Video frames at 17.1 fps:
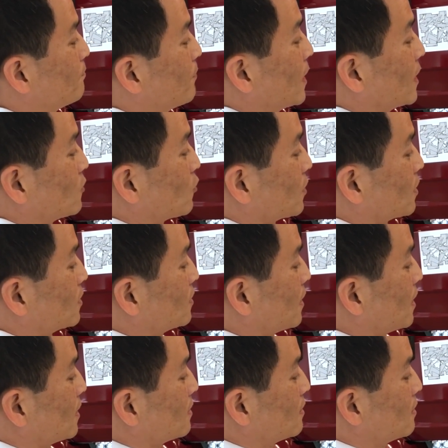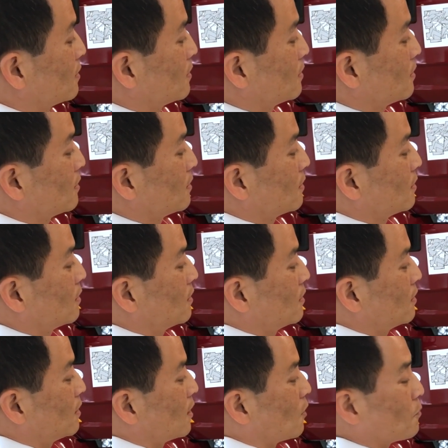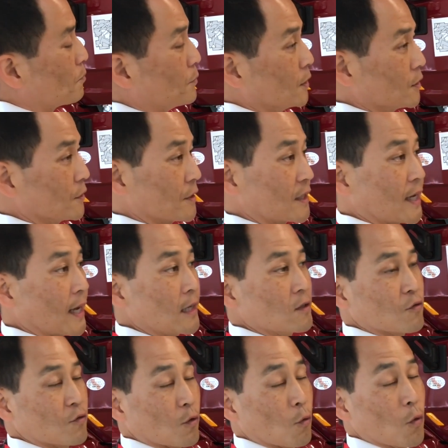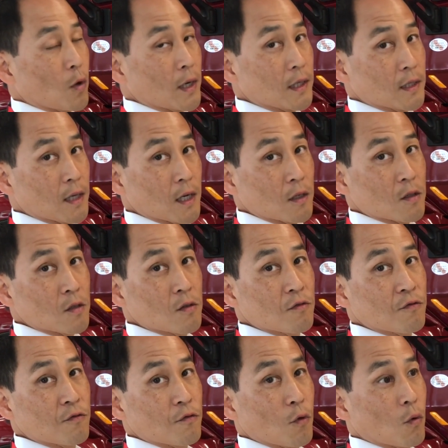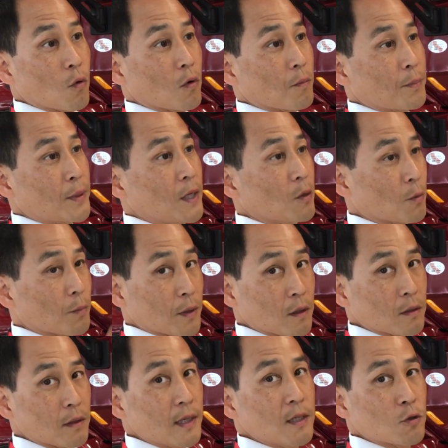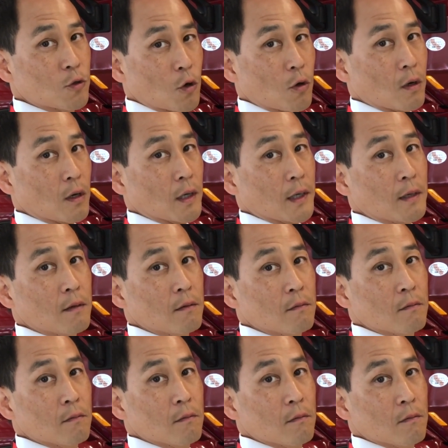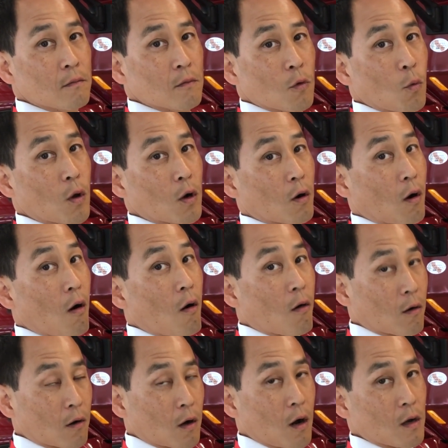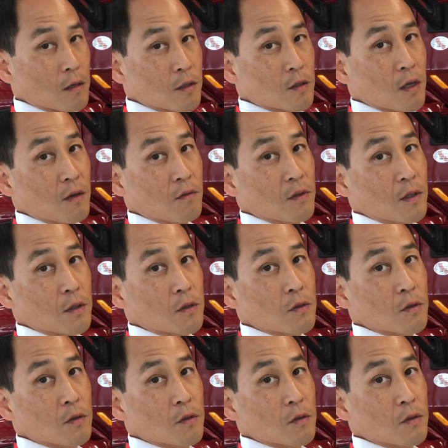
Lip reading: metrics that help build the case for what it does for Peterbilt internally. What are our cost savings?